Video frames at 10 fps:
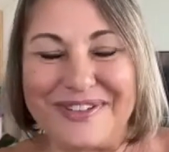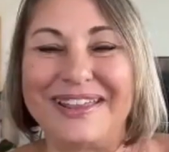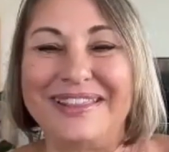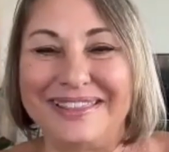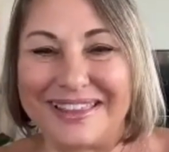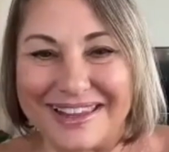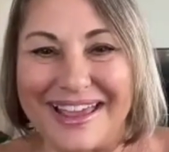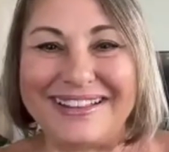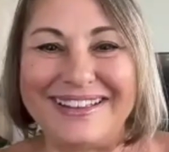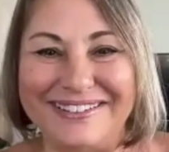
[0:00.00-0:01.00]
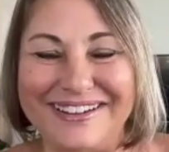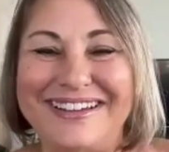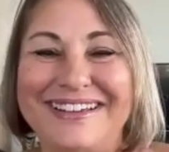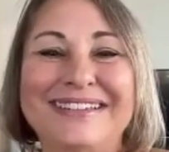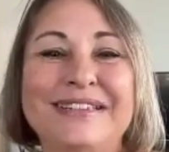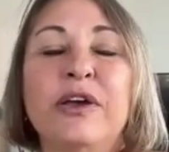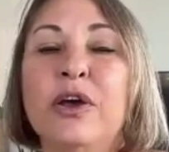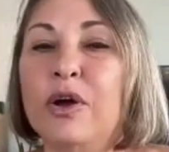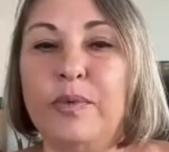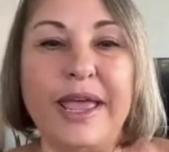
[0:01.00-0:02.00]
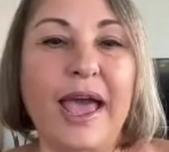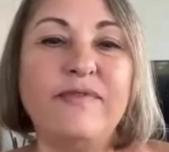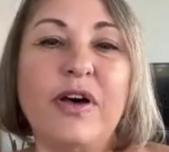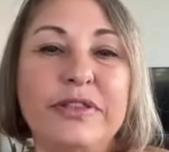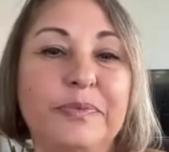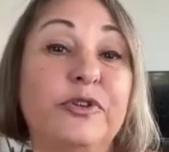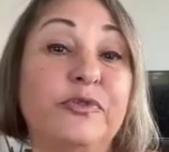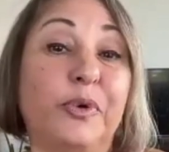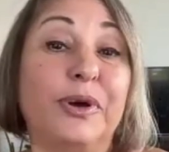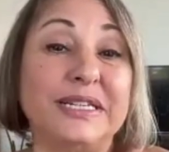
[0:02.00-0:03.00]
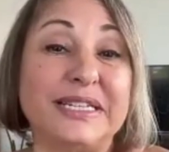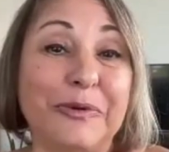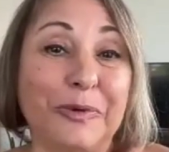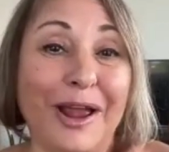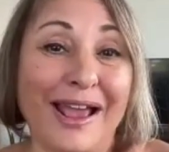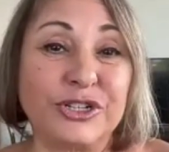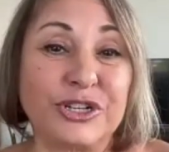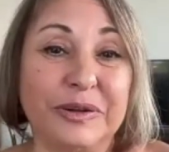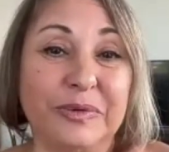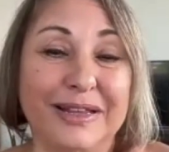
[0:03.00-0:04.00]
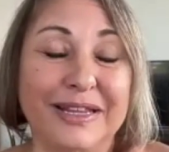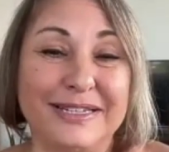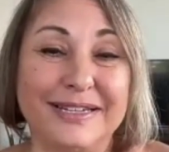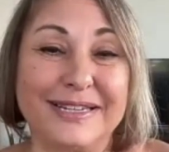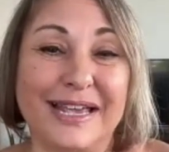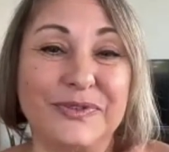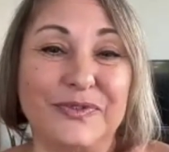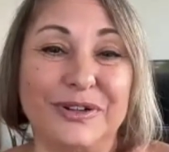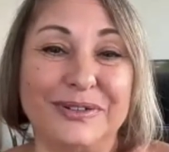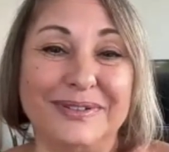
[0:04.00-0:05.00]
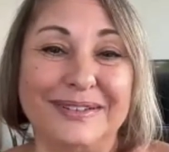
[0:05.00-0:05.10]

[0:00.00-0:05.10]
and the likelihood is we have all the proof points that we're actually really successful.